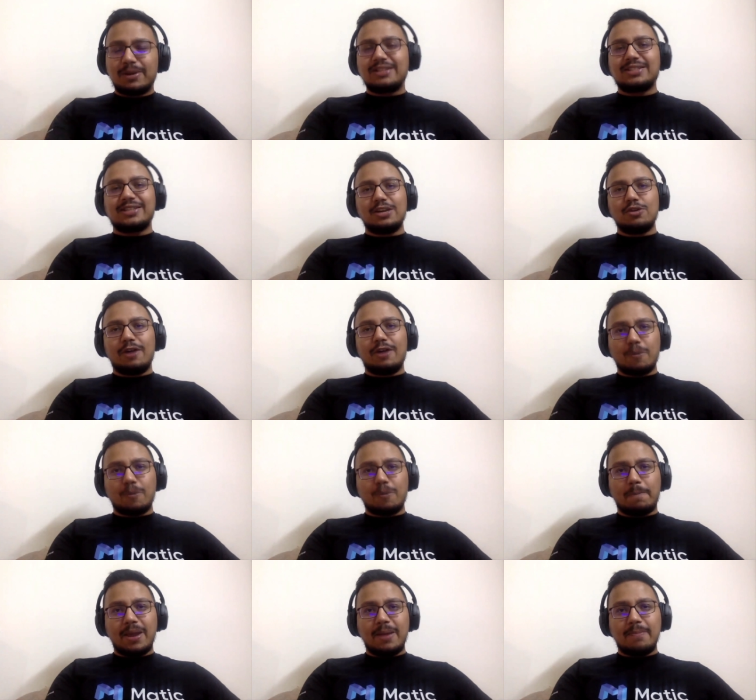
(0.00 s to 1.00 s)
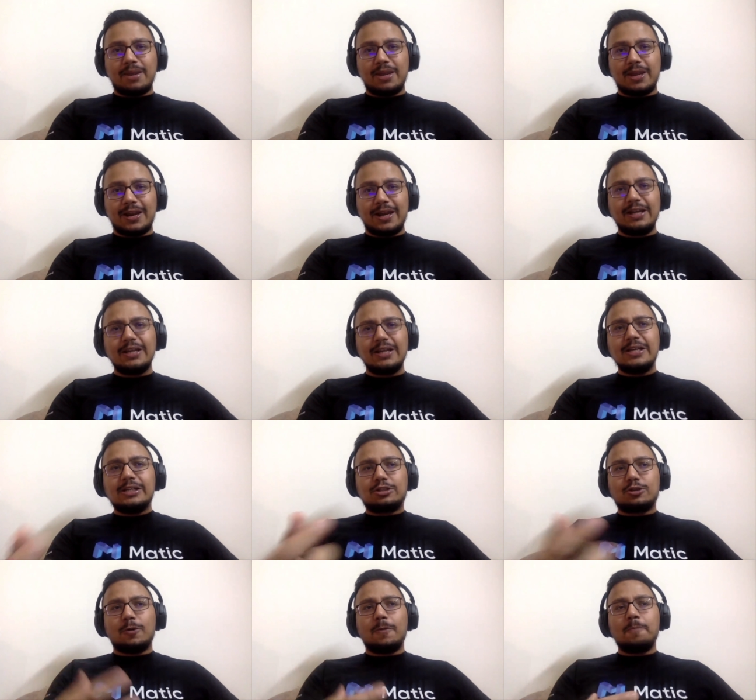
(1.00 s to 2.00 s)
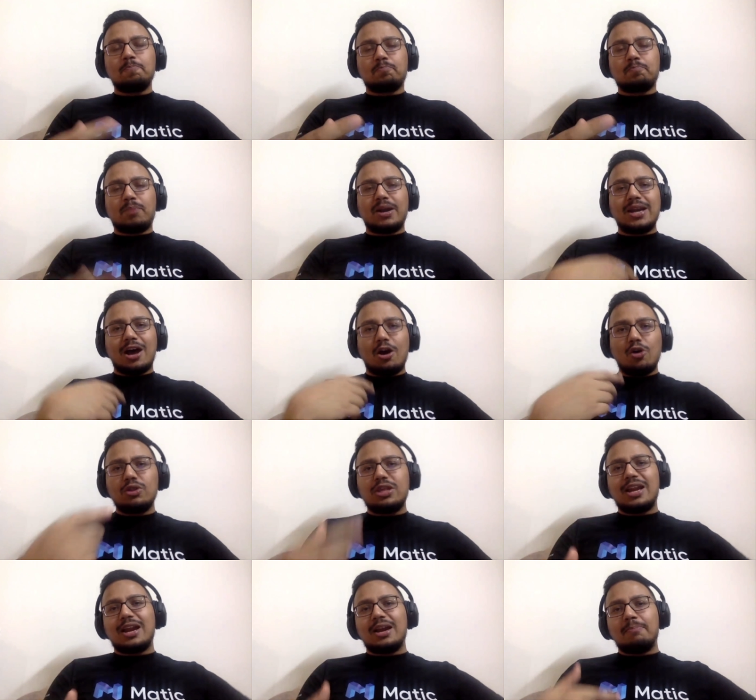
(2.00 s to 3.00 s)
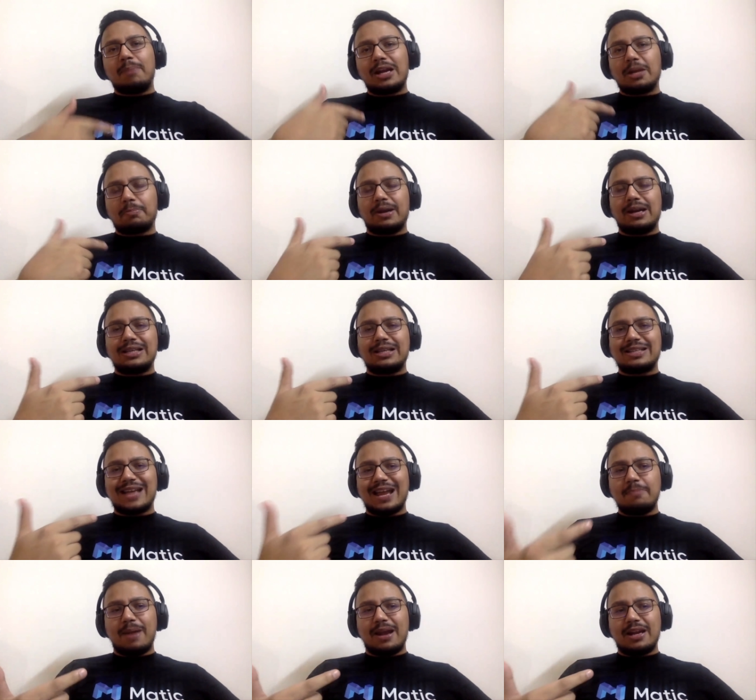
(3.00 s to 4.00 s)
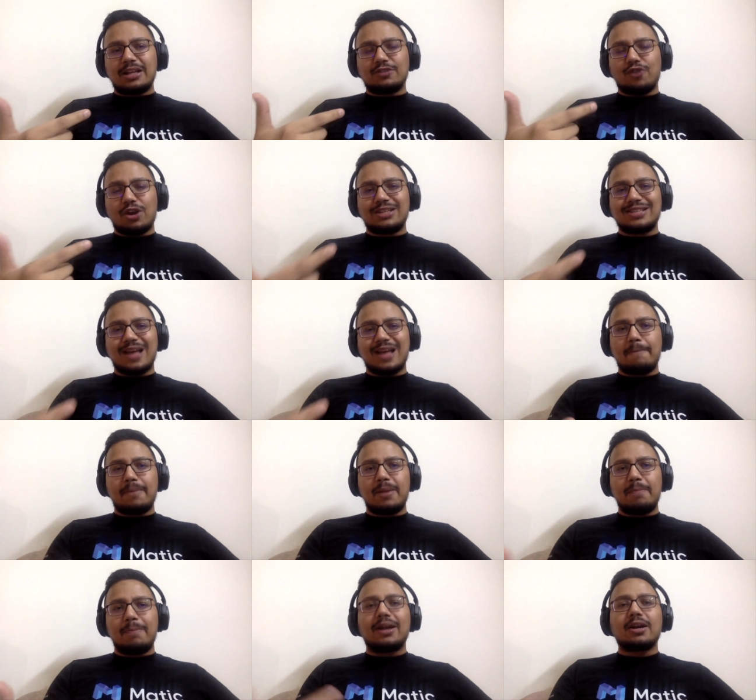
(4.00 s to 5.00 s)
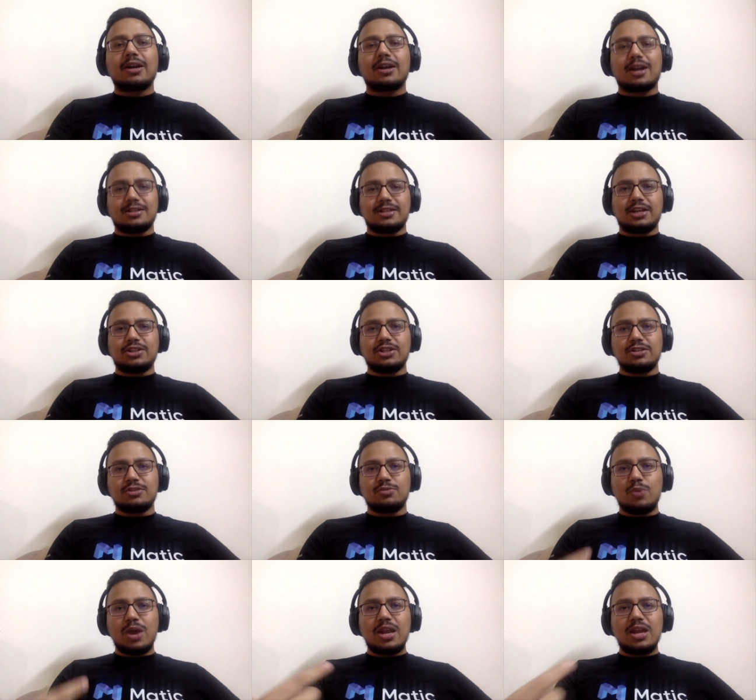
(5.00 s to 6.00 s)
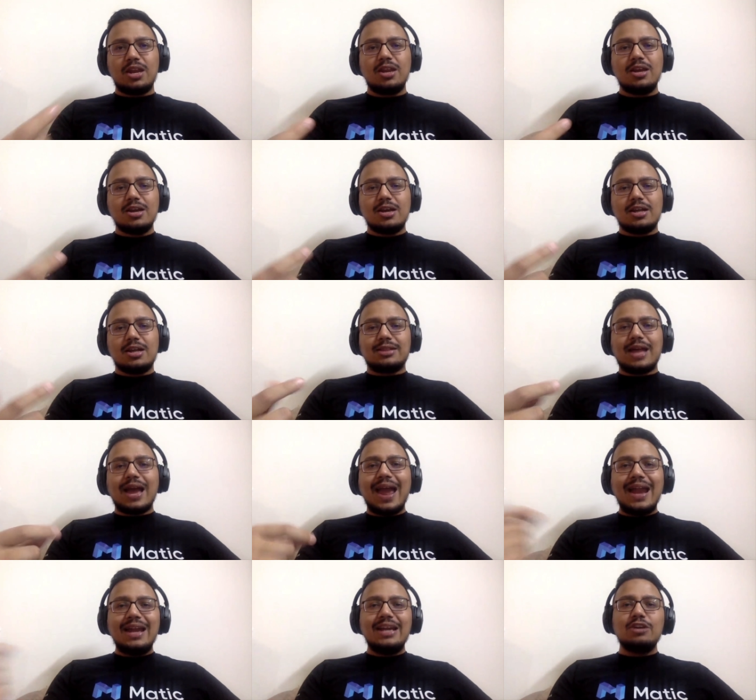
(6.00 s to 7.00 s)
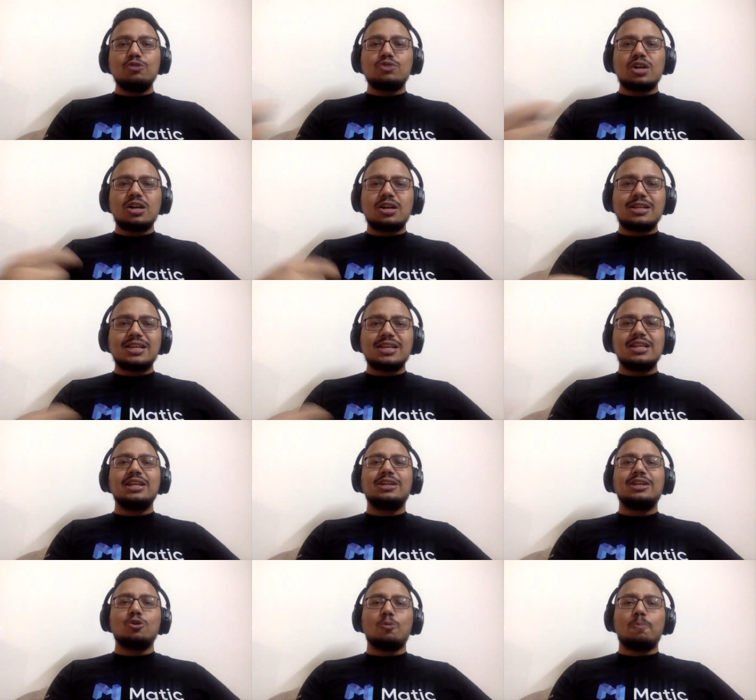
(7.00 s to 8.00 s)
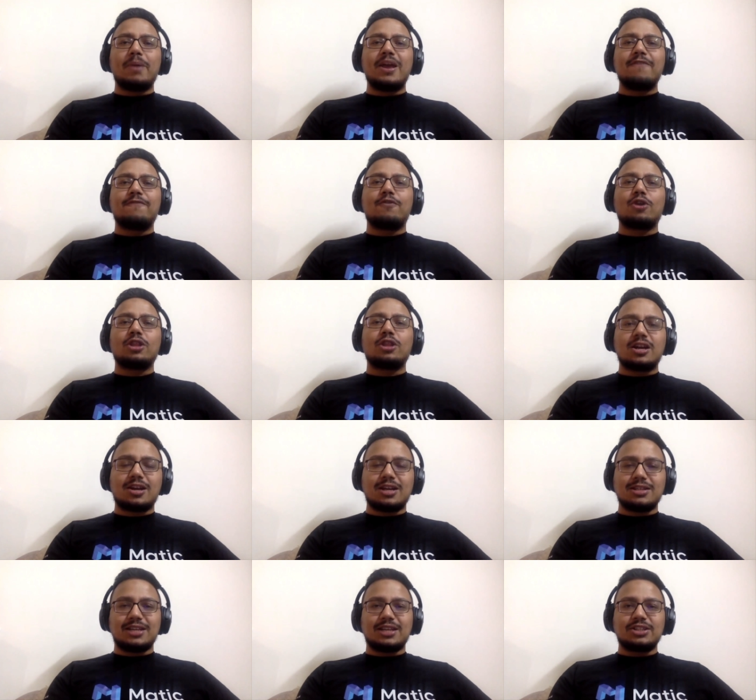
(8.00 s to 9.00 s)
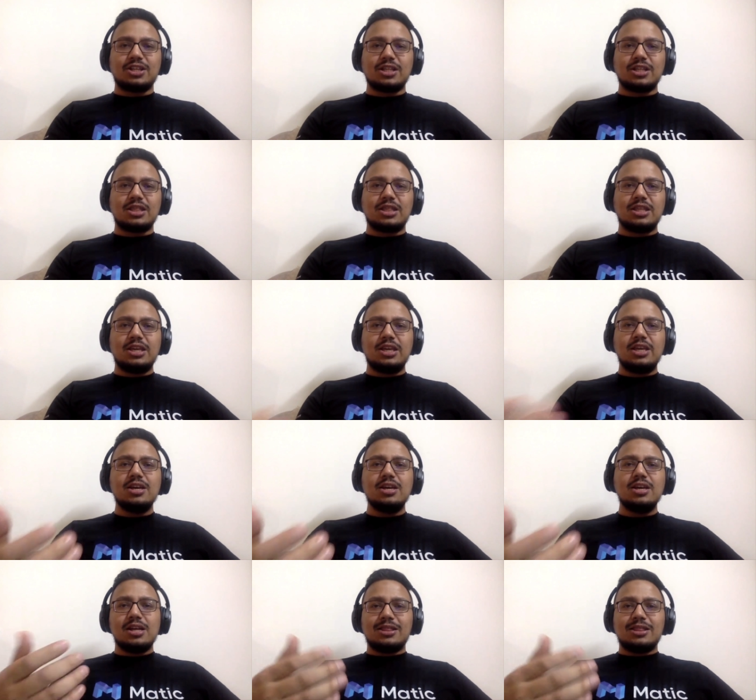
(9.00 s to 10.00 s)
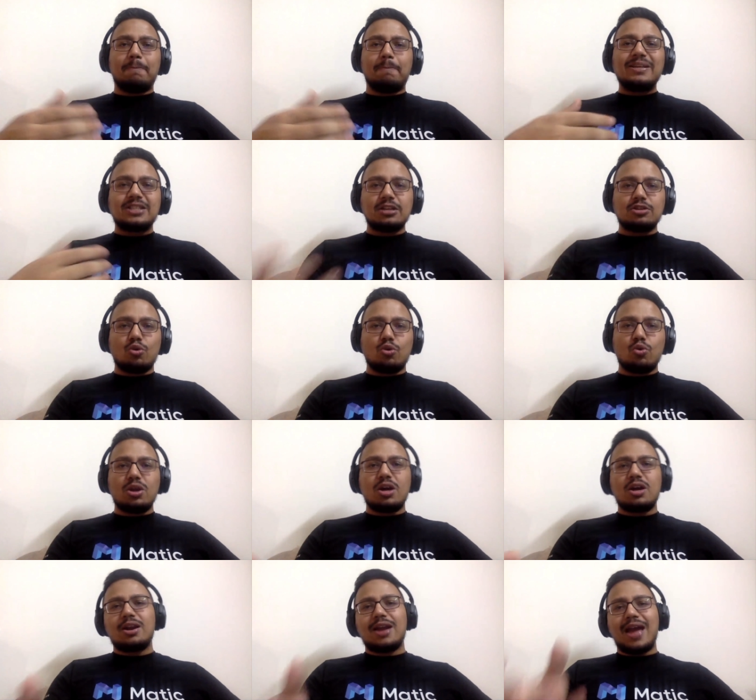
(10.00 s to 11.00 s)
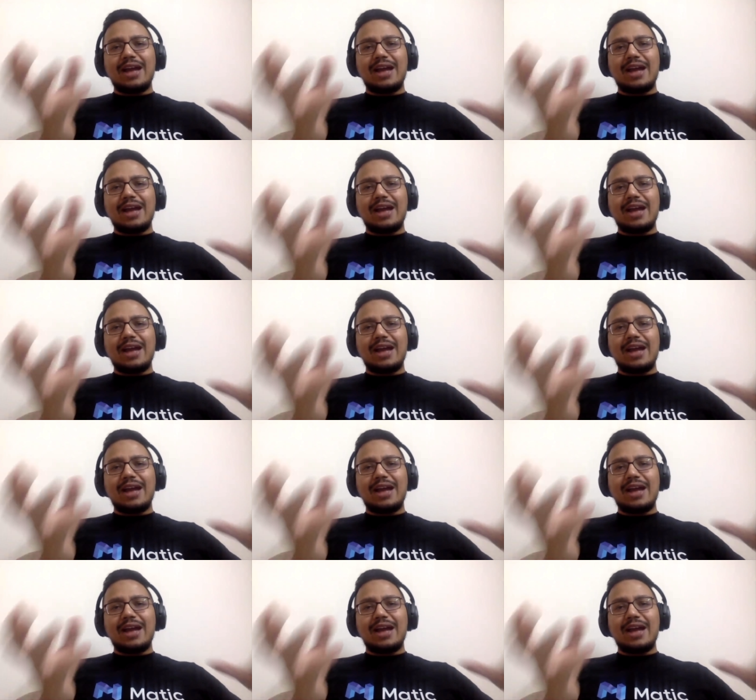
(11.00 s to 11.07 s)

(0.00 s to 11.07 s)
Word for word: but still you have to pay money right so, but now there are multiple design patterns, for example, meta transactions, wherein the end user doesn't need to pay for their transaction. The, the business owner